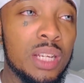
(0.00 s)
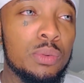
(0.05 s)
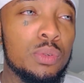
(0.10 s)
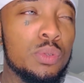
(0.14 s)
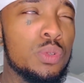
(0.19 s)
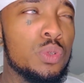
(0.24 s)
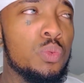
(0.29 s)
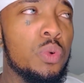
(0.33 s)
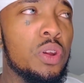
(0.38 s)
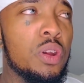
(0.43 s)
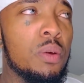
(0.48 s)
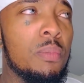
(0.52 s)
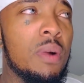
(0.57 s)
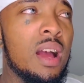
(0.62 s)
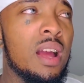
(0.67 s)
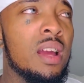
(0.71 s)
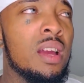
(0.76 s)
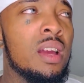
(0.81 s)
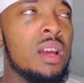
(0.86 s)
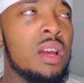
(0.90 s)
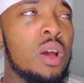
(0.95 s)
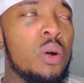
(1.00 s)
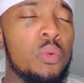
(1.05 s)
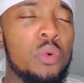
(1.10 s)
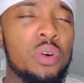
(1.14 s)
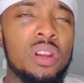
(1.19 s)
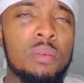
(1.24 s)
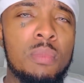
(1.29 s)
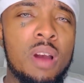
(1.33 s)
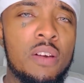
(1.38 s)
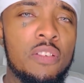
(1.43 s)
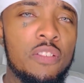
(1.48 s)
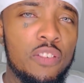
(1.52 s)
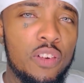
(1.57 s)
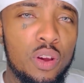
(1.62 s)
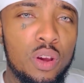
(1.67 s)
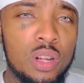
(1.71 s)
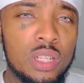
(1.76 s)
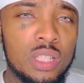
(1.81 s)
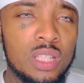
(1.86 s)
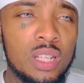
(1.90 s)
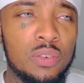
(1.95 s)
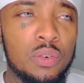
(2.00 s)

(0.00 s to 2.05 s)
It was one of my first.